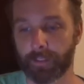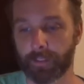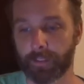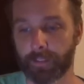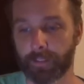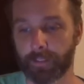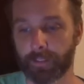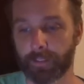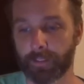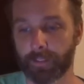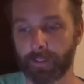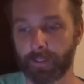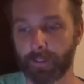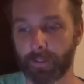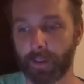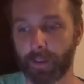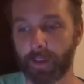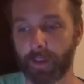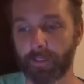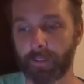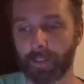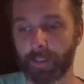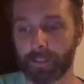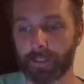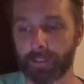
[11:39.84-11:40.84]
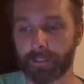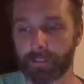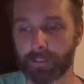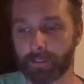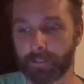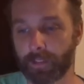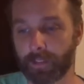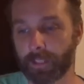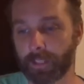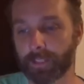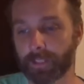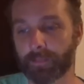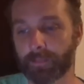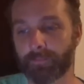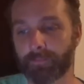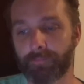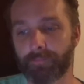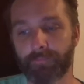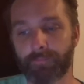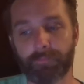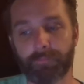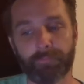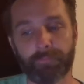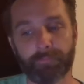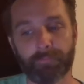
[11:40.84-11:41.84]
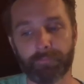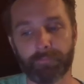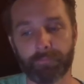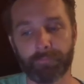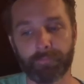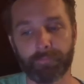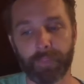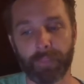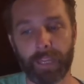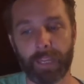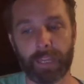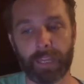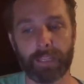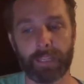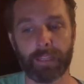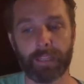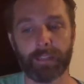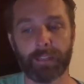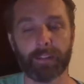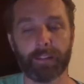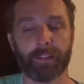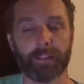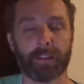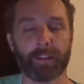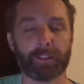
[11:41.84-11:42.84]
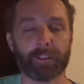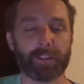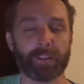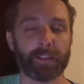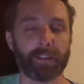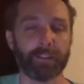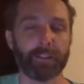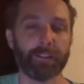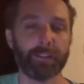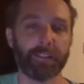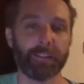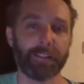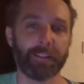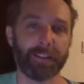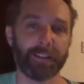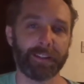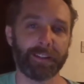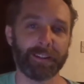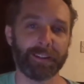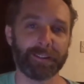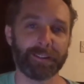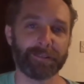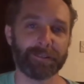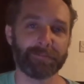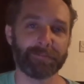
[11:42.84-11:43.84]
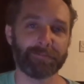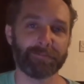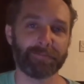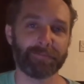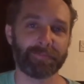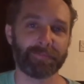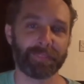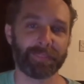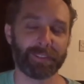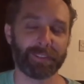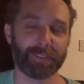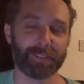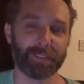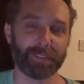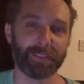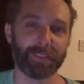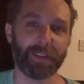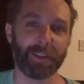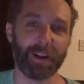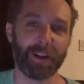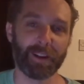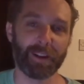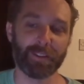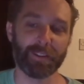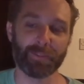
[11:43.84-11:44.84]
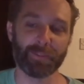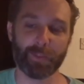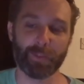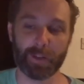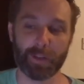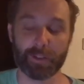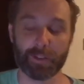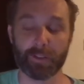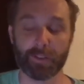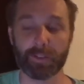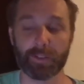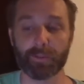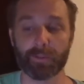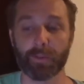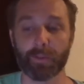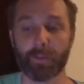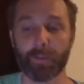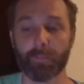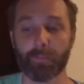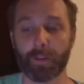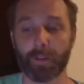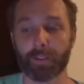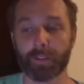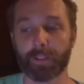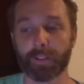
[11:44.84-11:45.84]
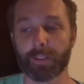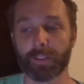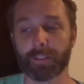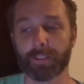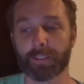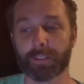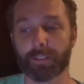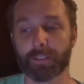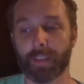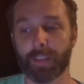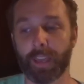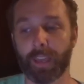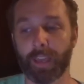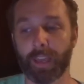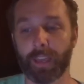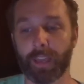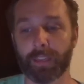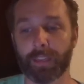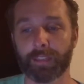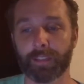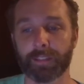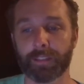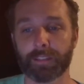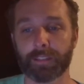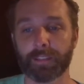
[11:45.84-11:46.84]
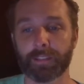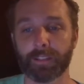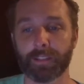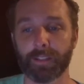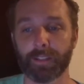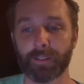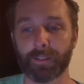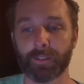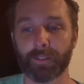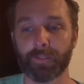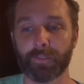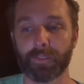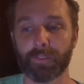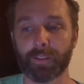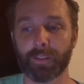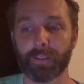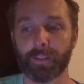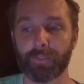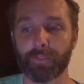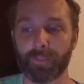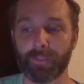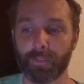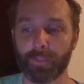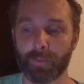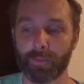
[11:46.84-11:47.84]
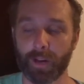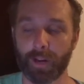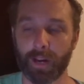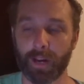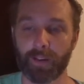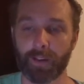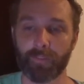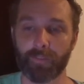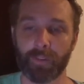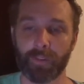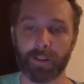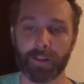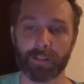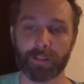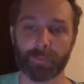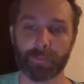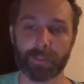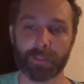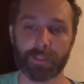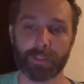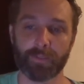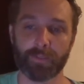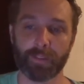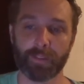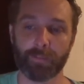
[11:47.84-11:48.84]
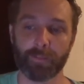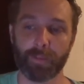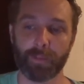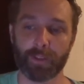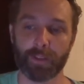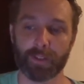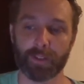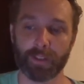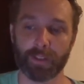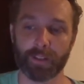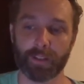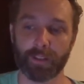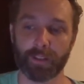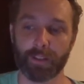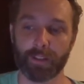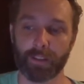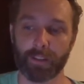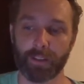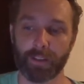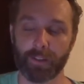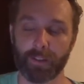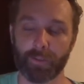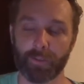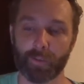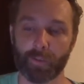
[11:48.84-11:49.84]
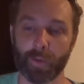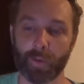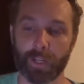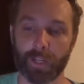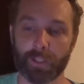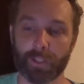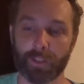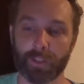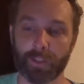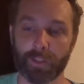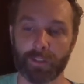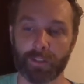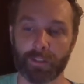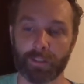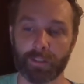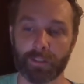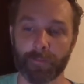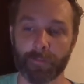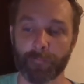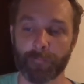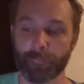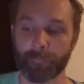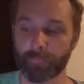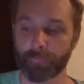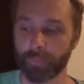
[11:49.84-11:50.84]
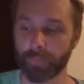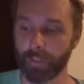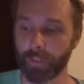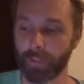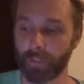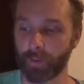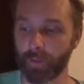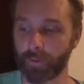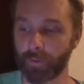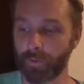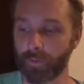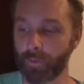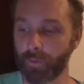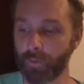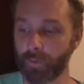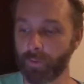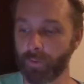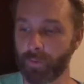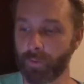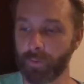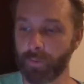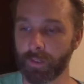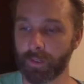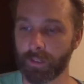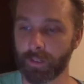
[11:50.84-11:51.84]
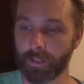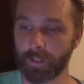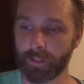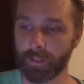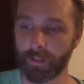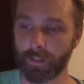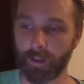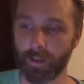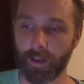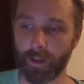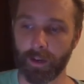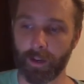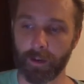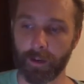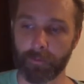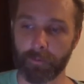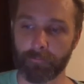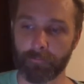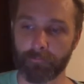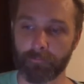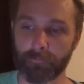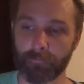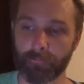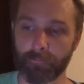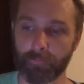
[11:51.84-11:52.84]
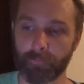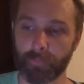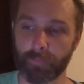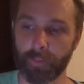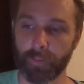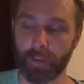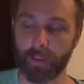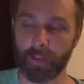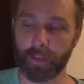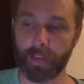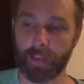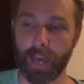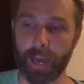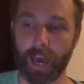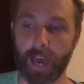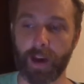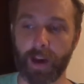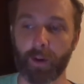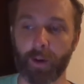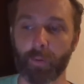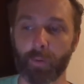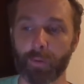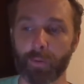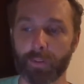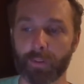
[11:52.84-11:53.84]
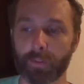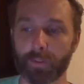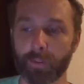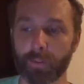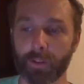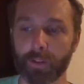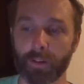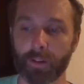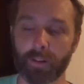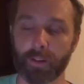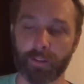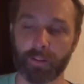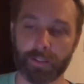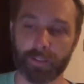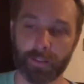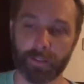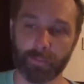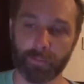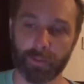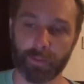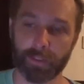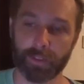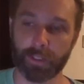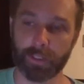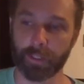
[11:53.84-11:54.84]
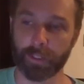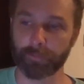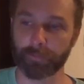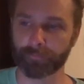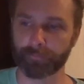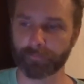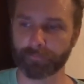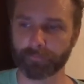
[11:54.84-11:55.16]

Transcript: So yeah, that's it in a nutshell. There's a lot of questions around budgets, and if you have very specific budget questions, who and how we're doing currency printing,